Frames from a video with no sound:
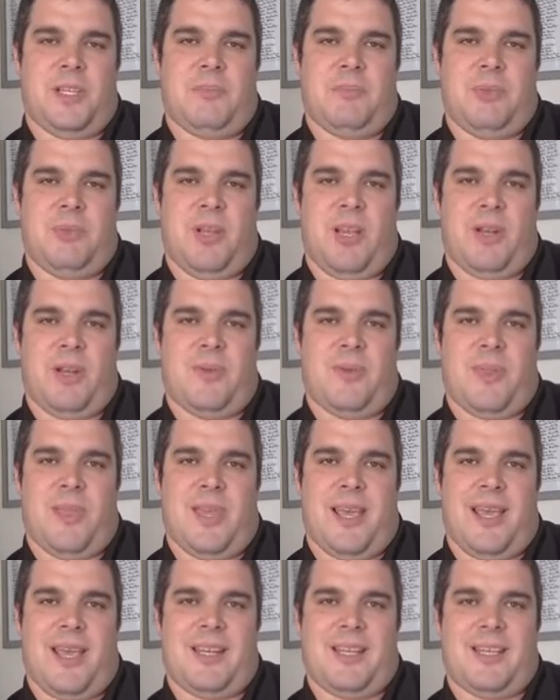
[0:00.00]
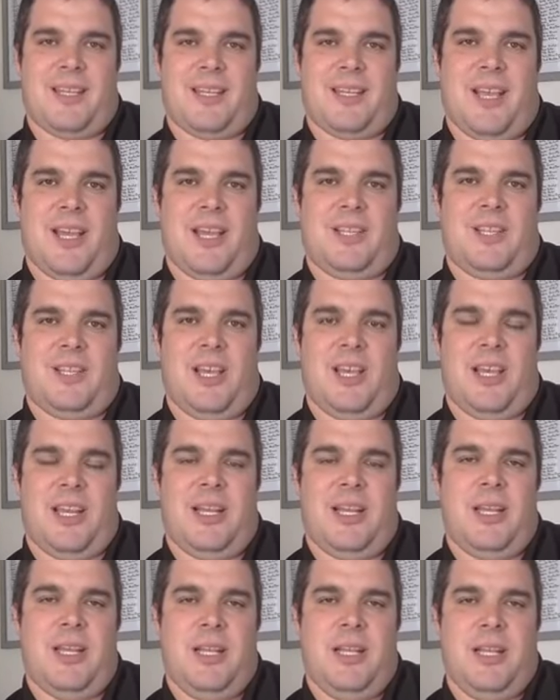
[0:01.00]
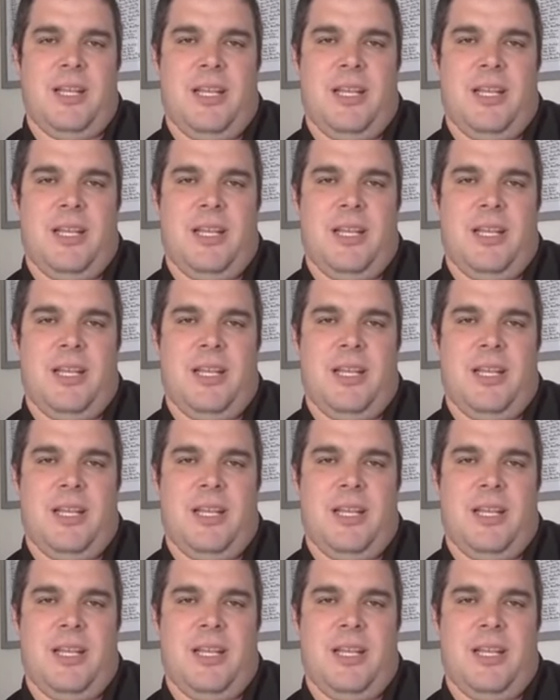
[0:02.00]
complied with that guideline.